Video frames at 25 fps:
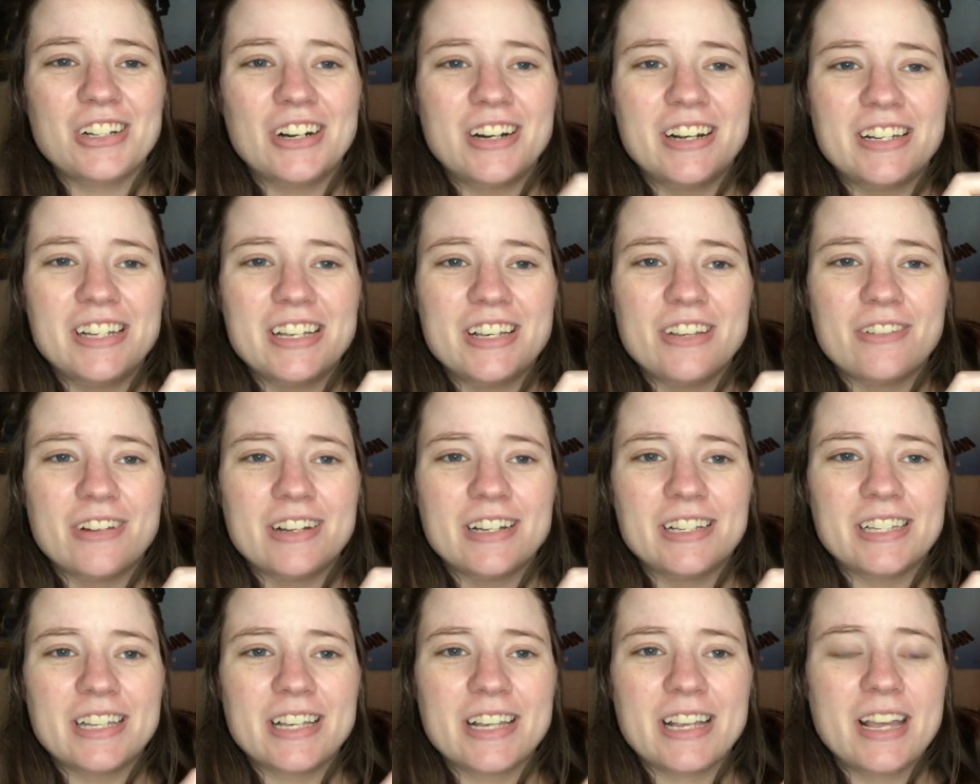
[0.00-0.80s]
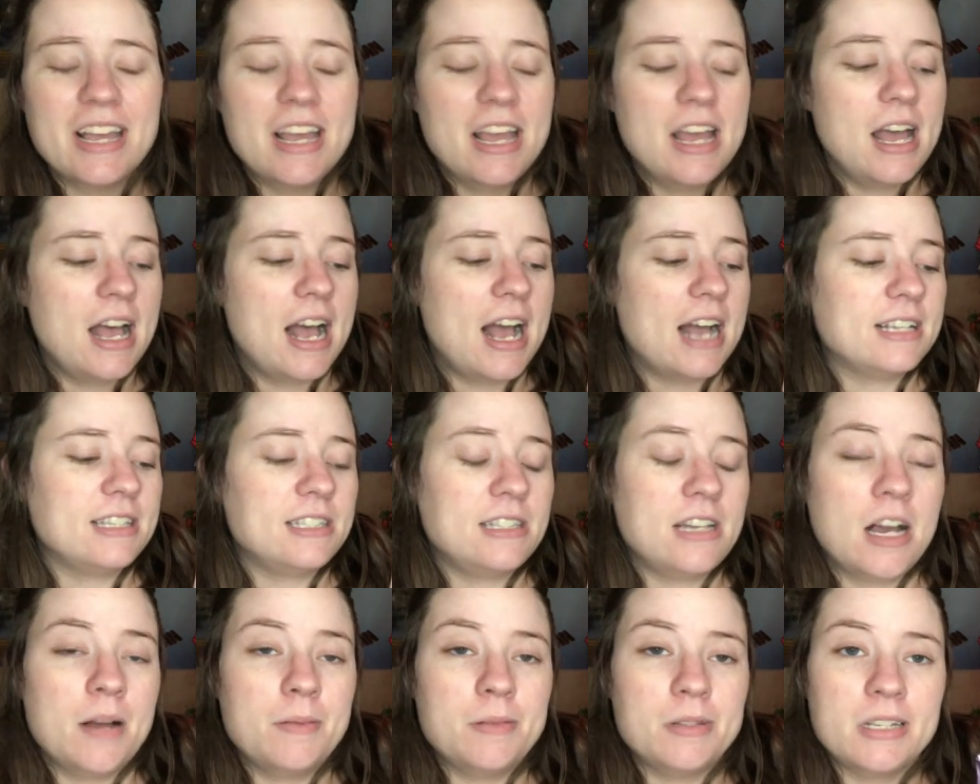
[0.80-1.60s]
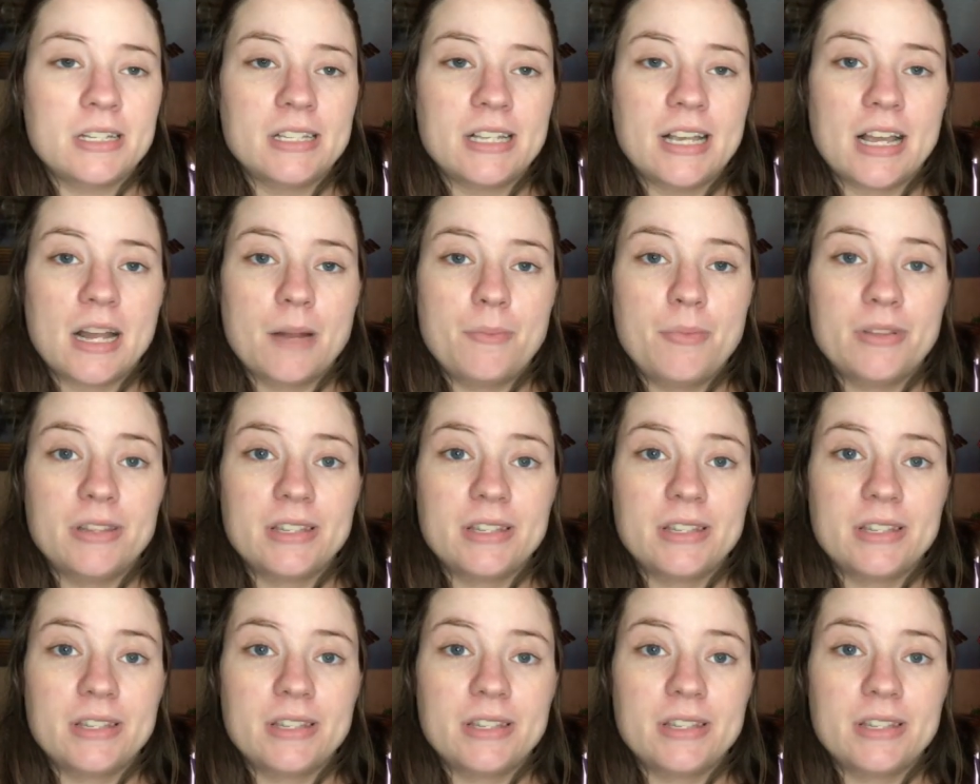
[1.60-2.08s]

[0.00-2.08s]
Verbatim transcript: started decreasing. I stopped because I gotta